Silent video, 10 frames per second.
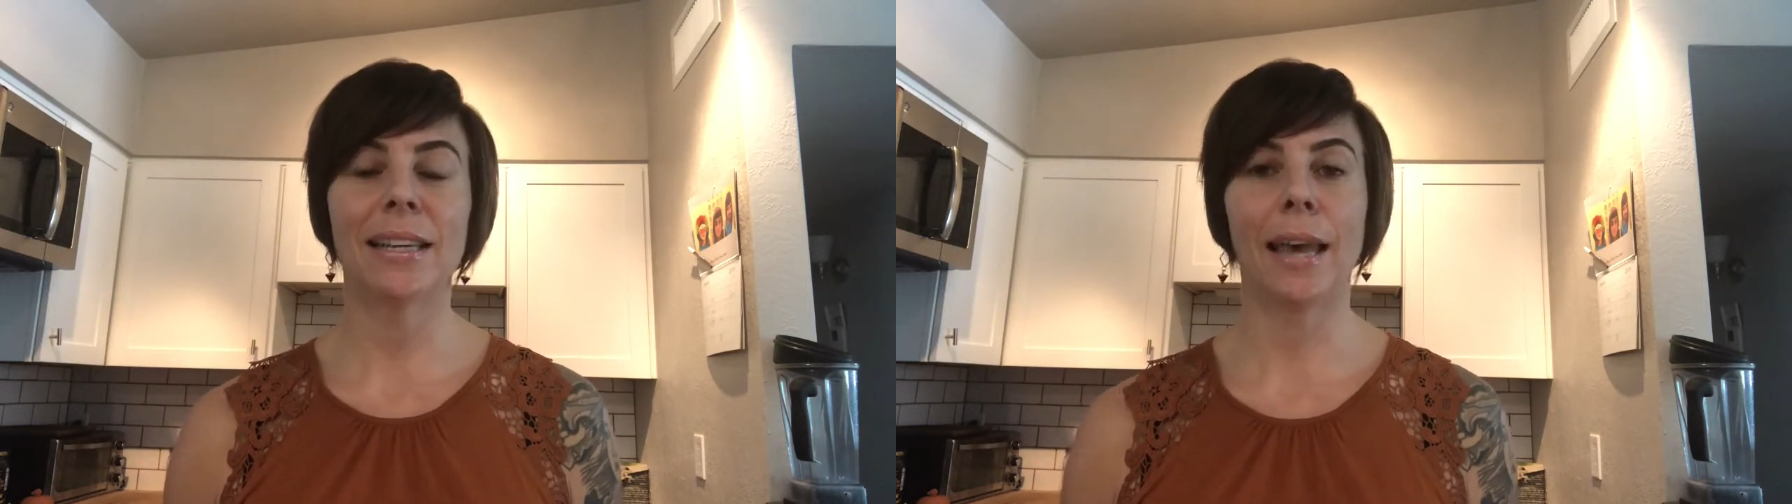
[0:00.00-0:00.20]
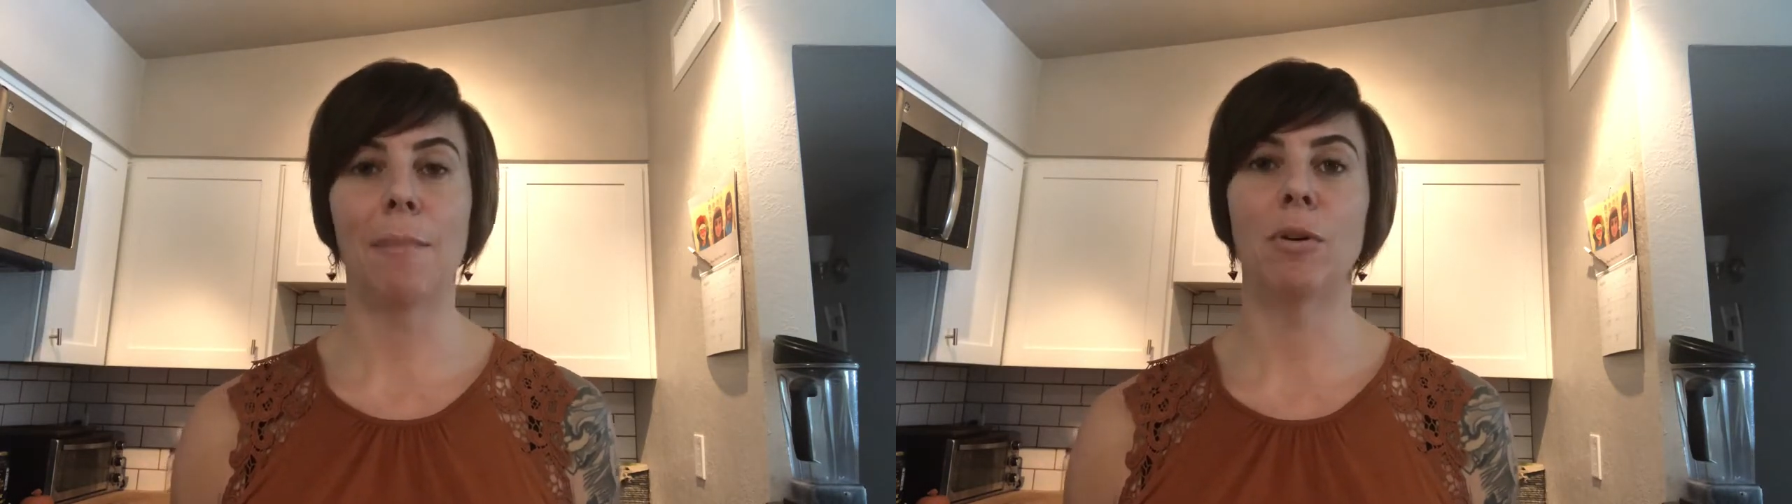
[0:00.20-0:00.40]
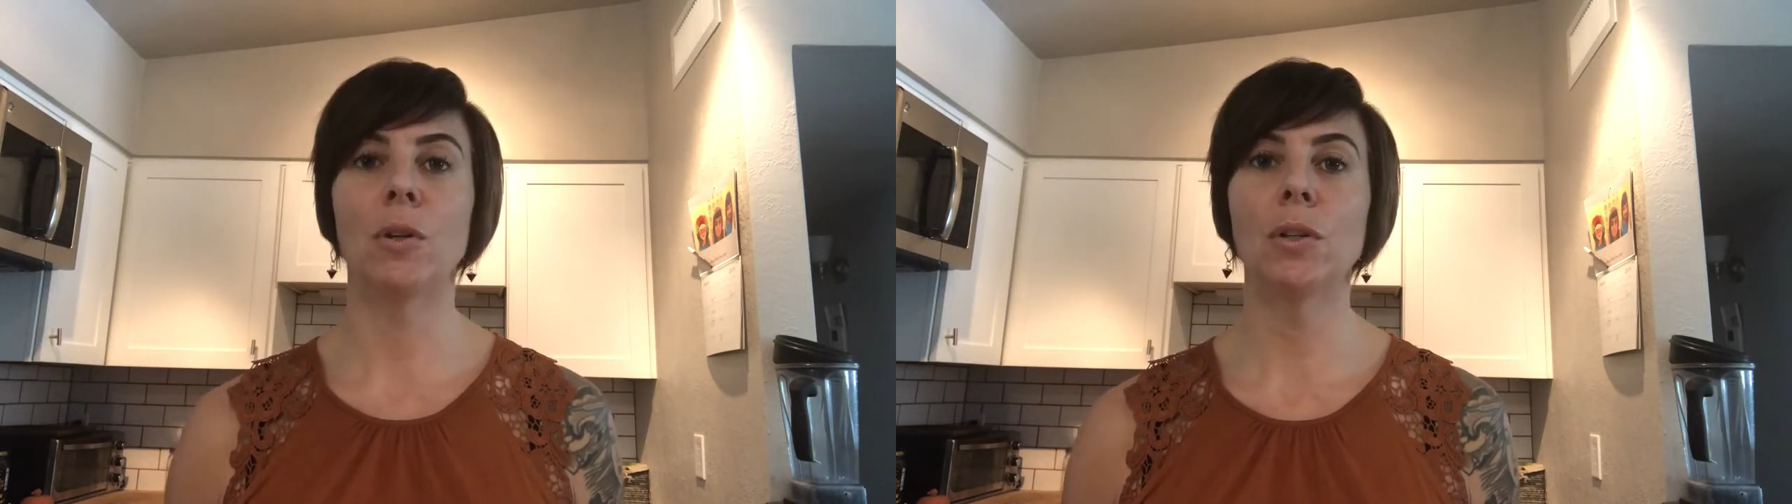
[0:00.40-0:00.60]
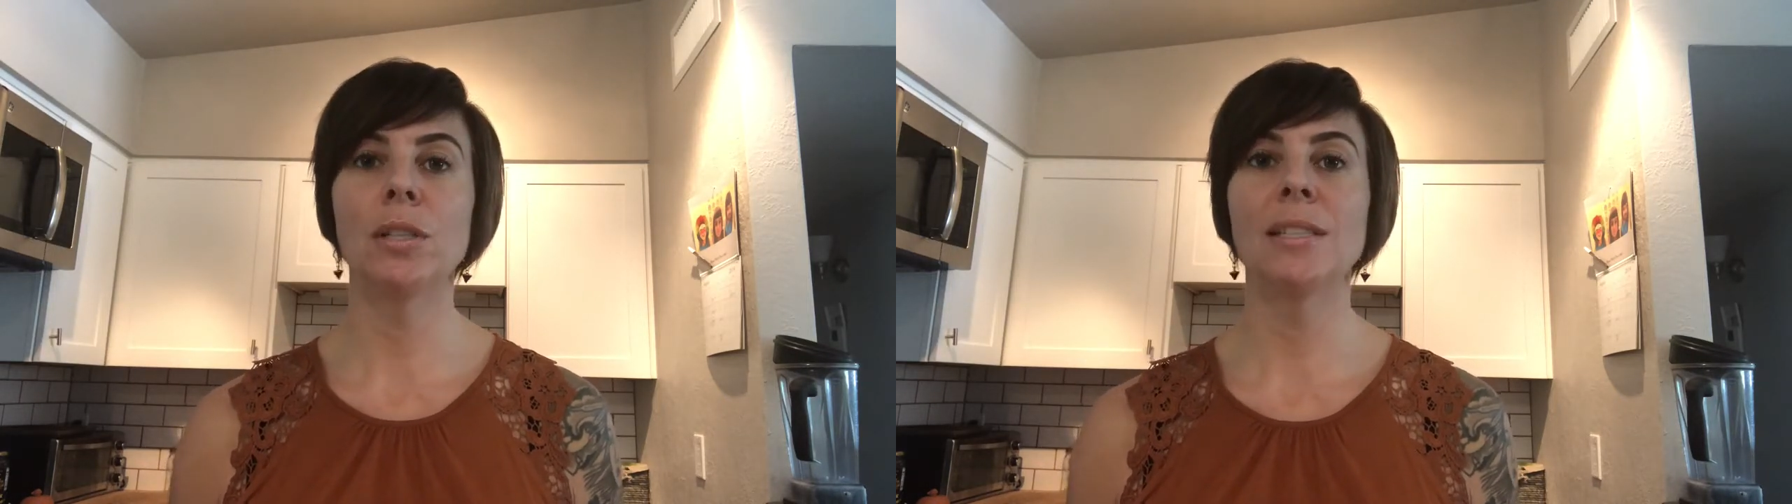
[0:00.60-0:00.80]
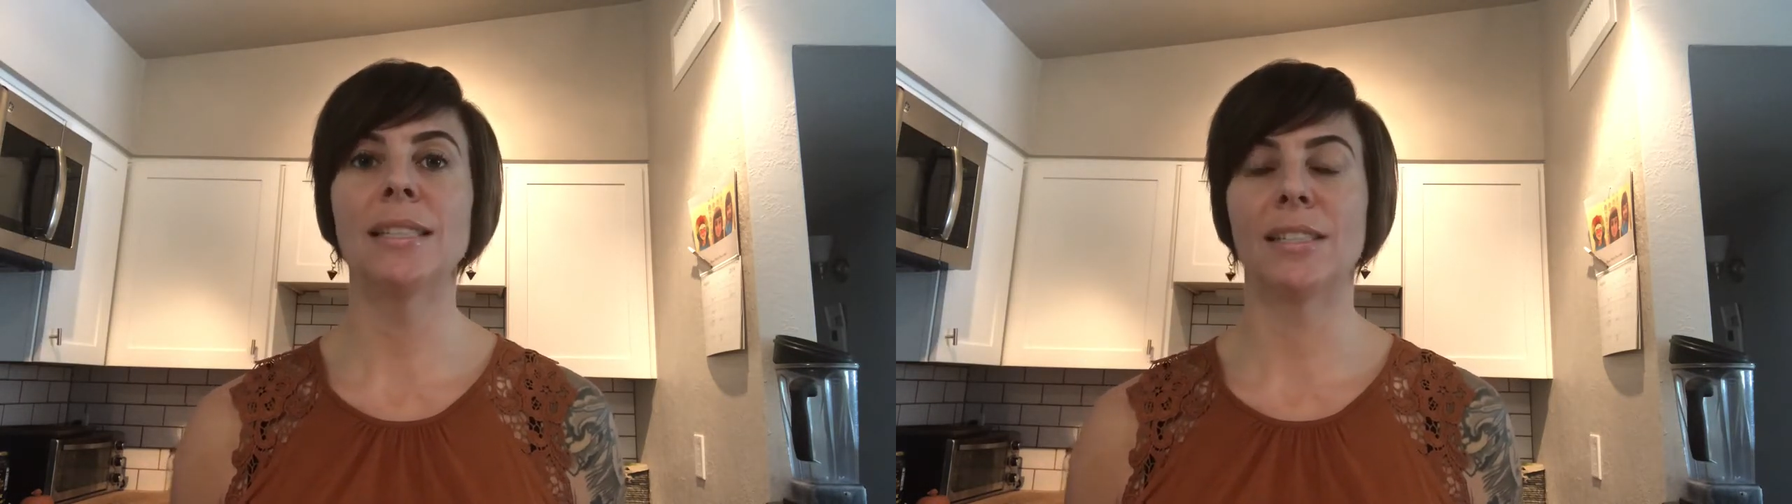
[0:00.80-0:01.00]
and
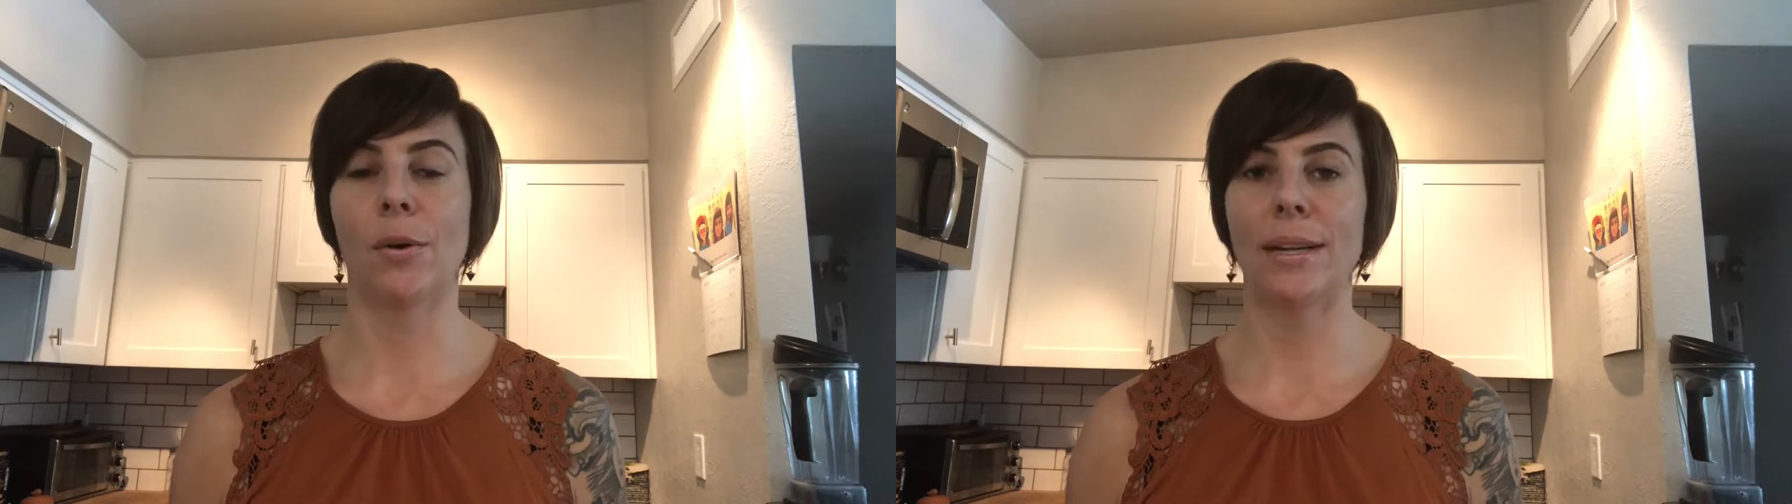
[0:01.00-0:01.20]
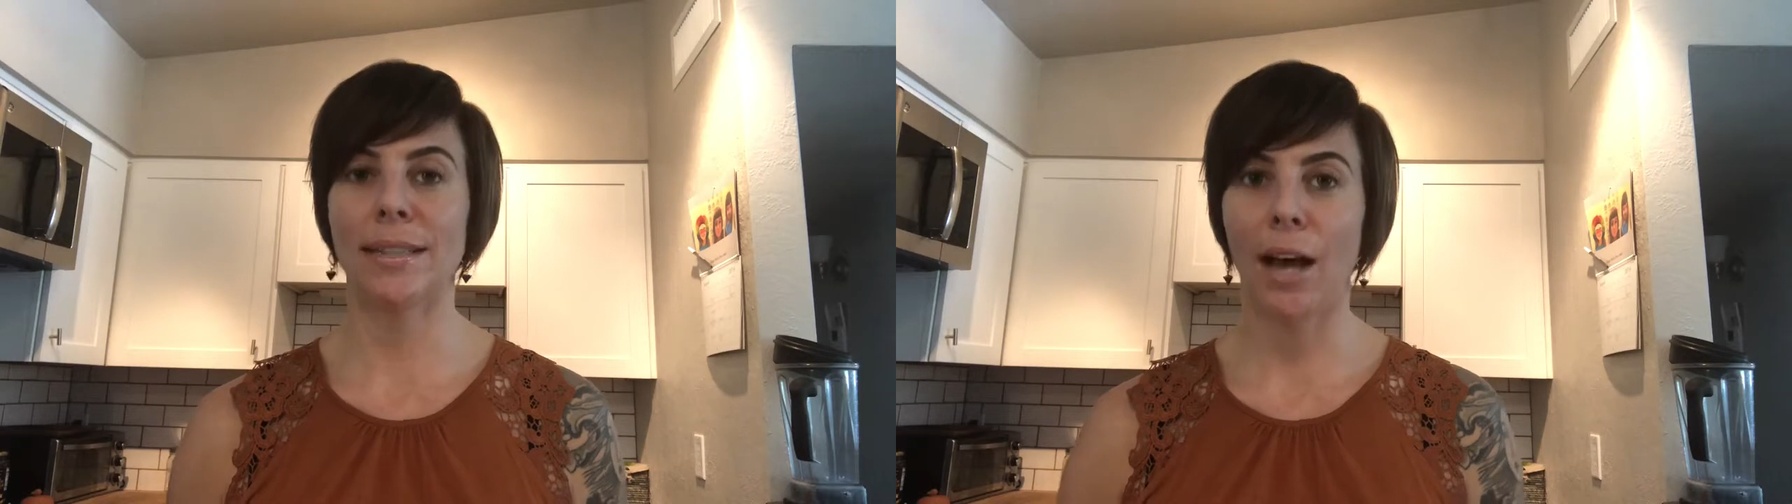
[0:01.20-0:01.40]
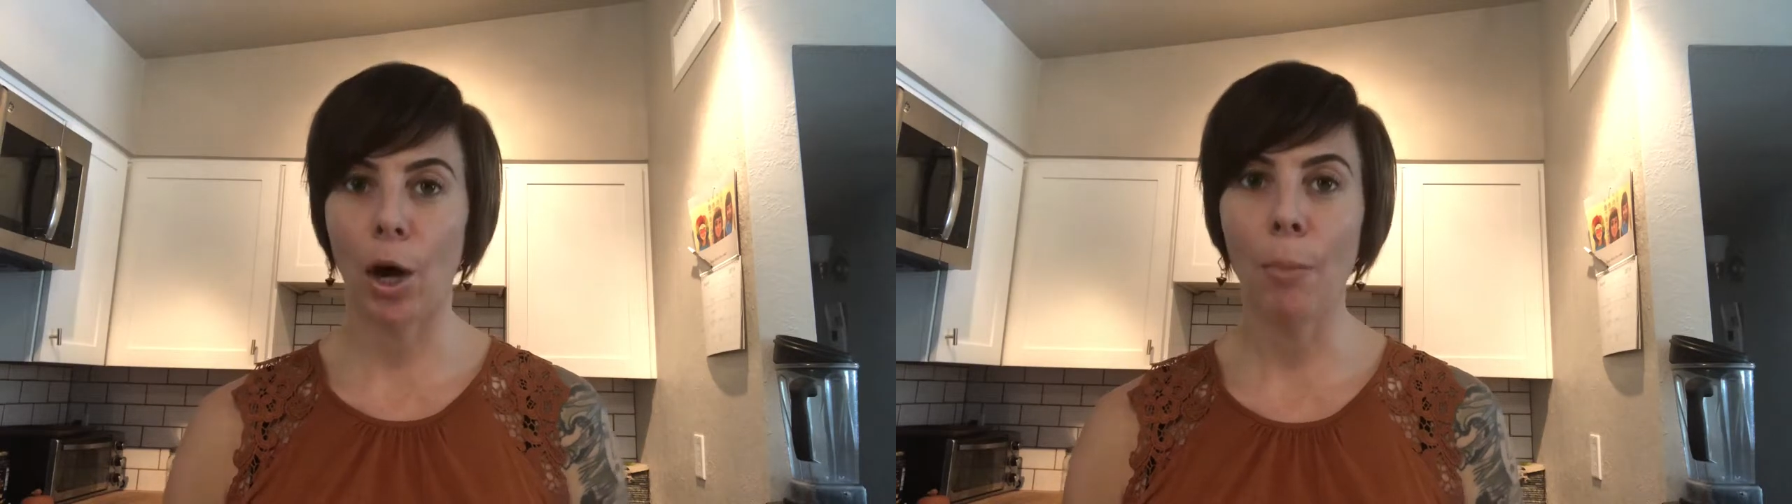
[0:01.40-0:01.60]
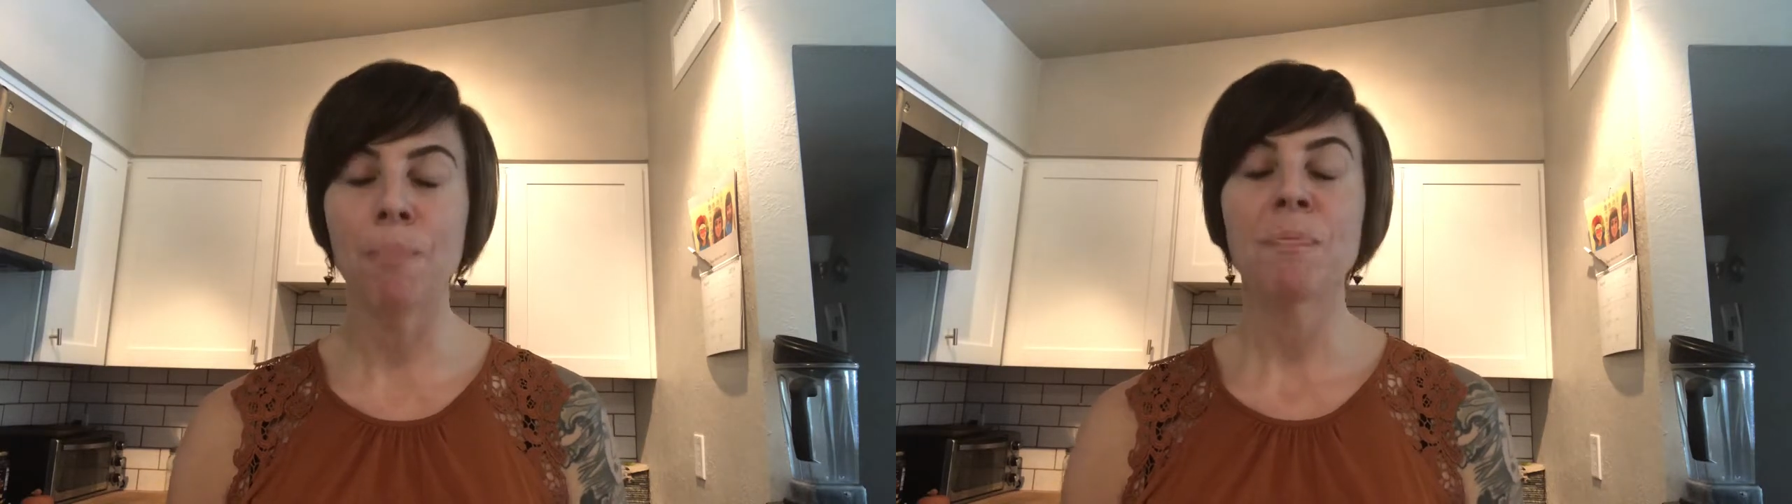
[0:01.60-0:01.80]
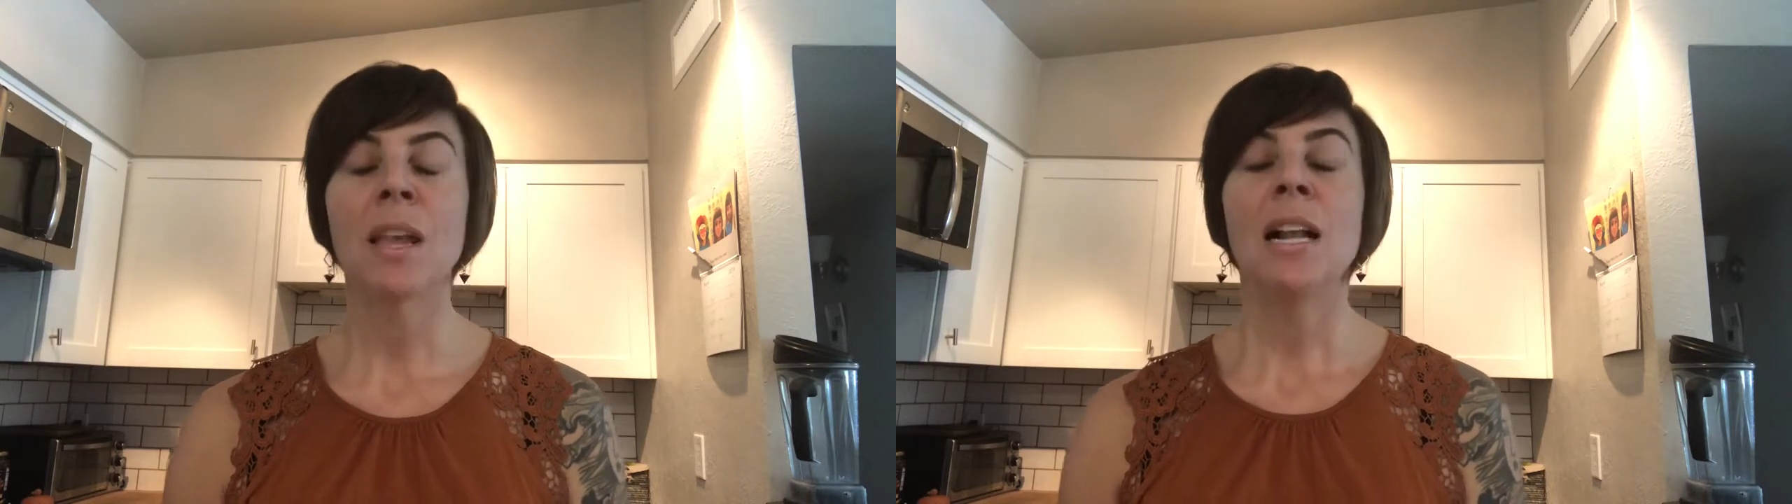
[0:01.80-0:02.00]
chemicals is going to help.